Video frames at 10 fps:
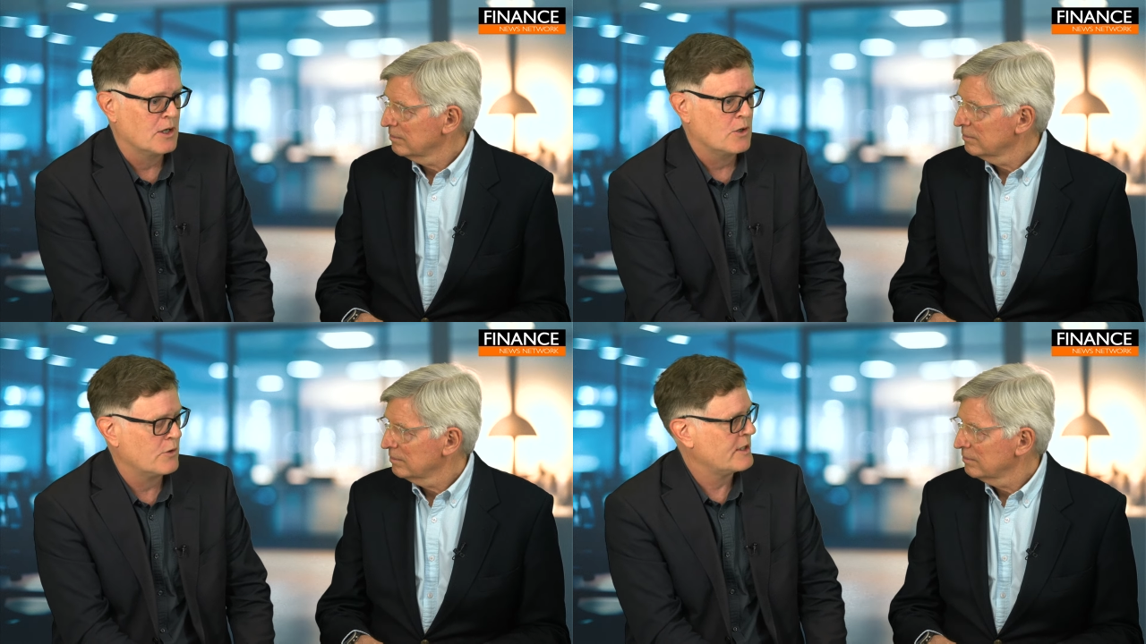
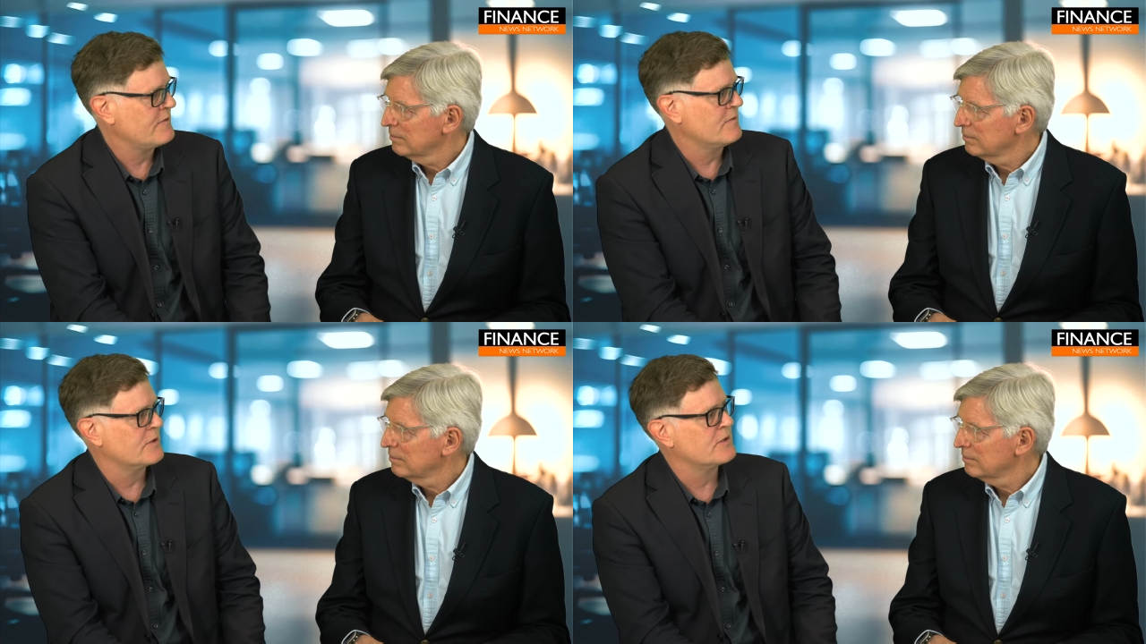Speaker 1: or
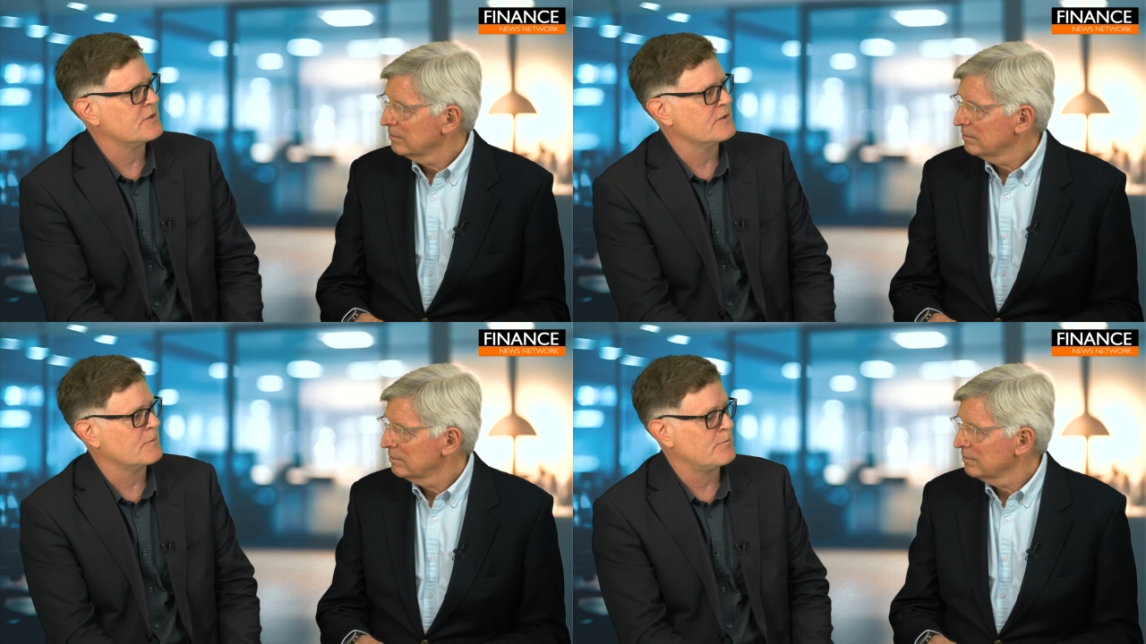even
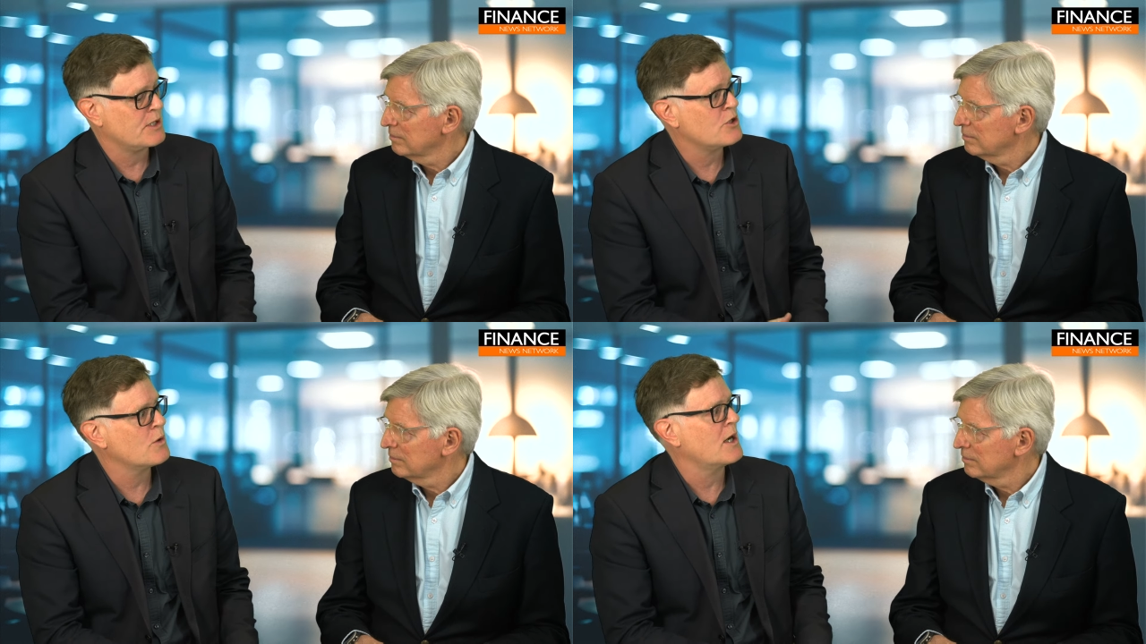versus a
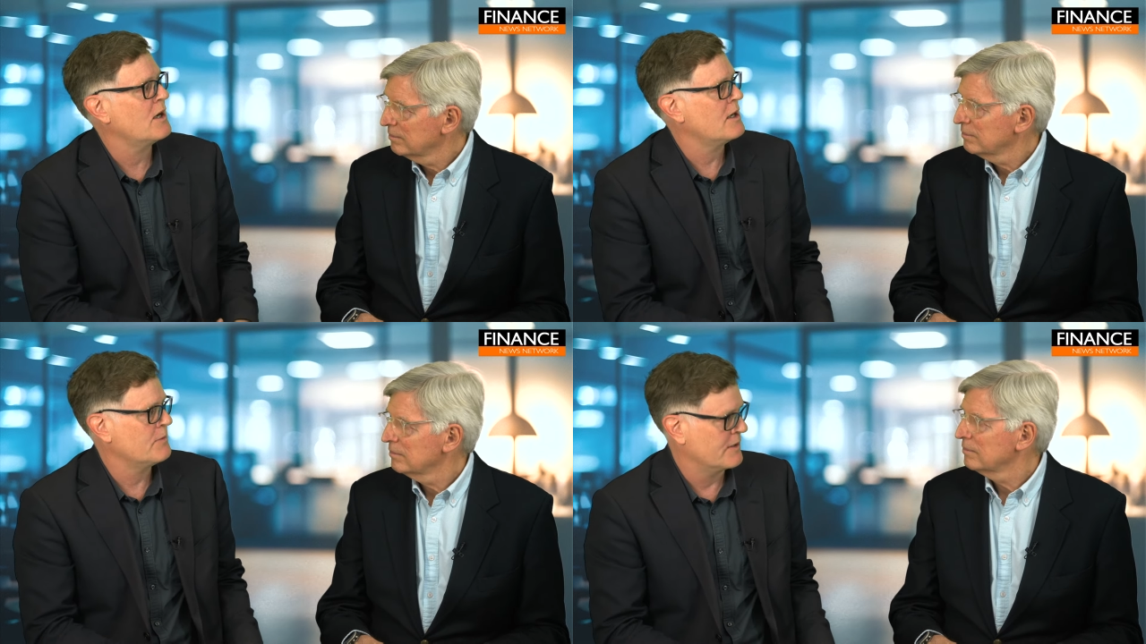pure
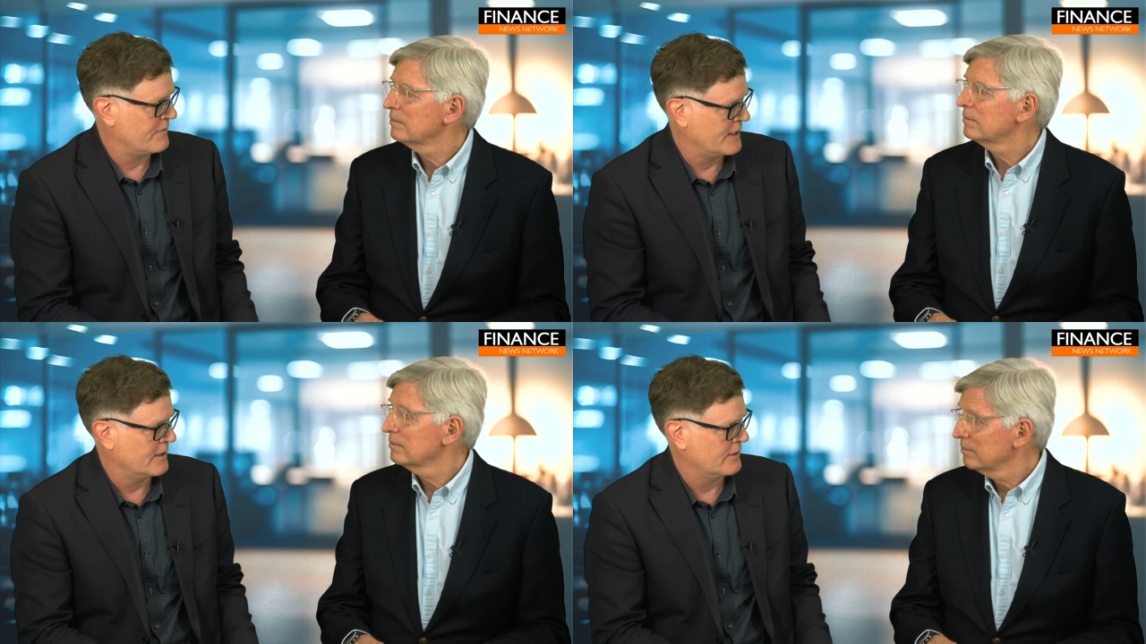hybrid
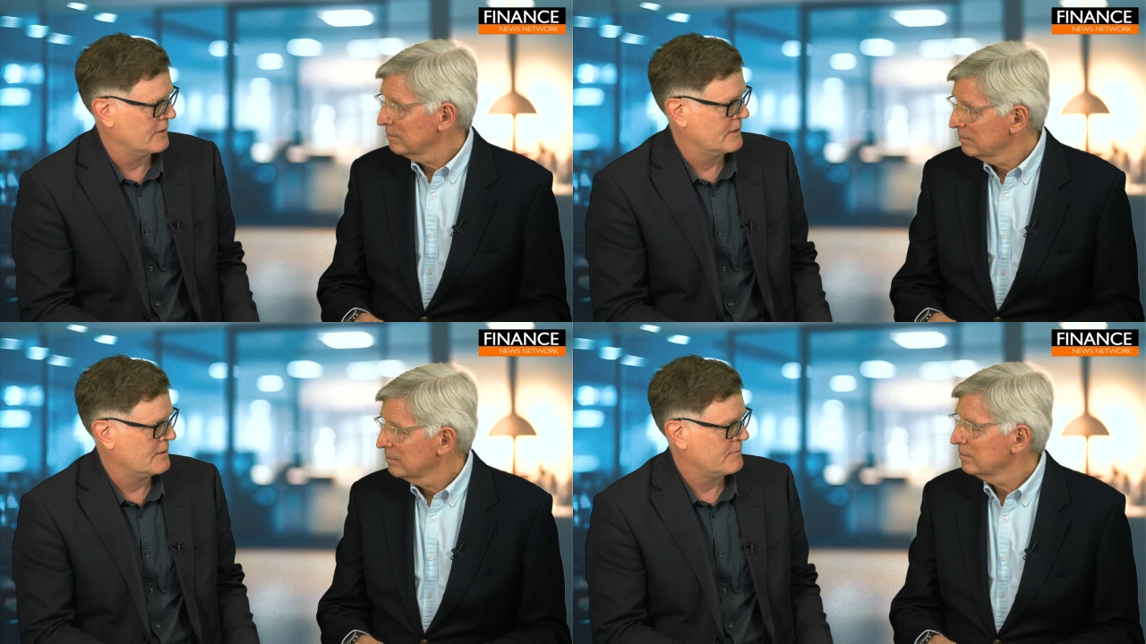fund,
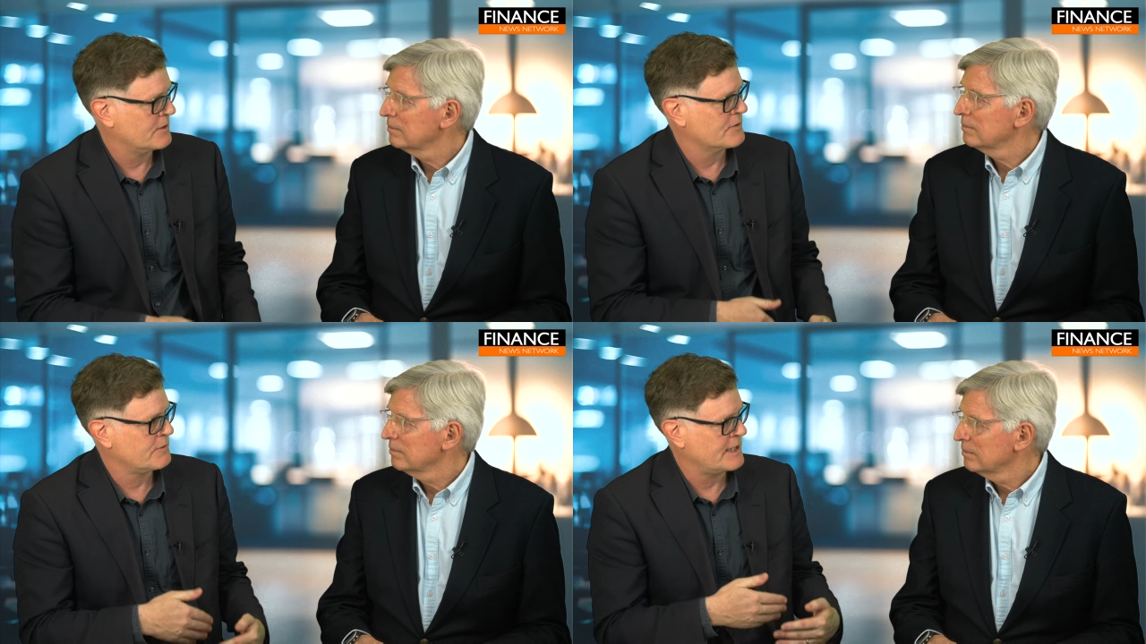
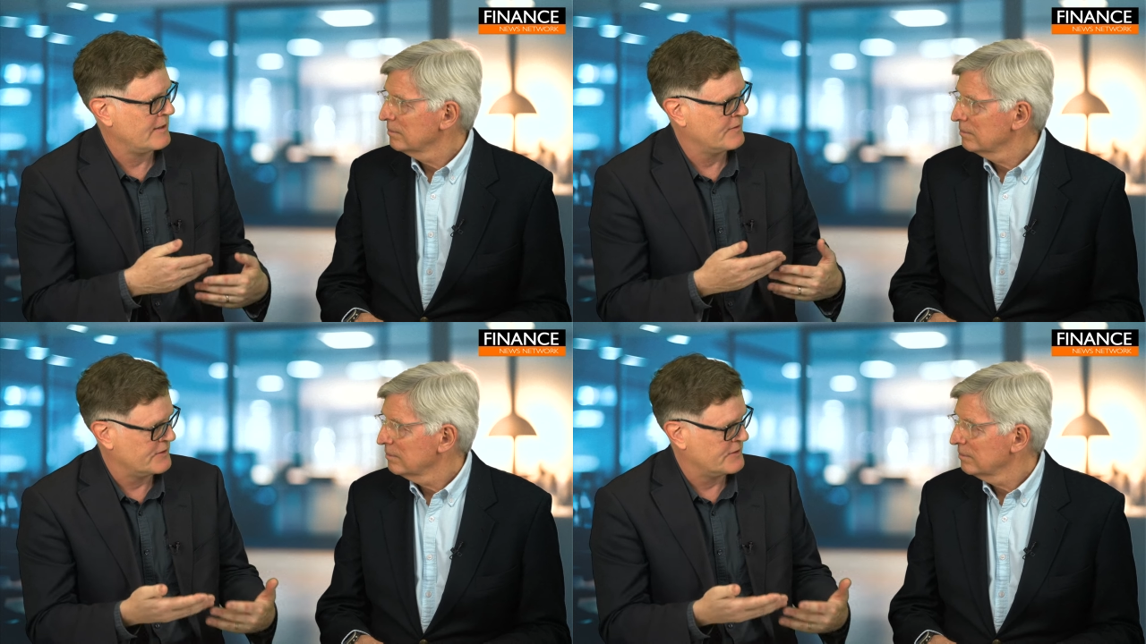because we have the